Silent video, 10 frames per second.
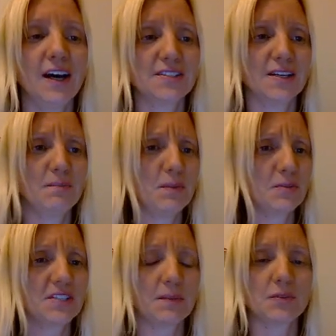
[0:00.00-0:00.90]
Some people
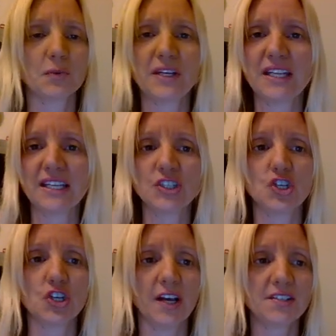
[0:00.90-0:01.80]
skip the reading and
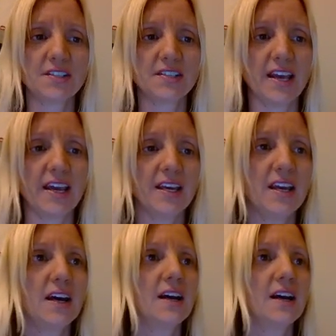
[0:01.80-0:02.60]
just say,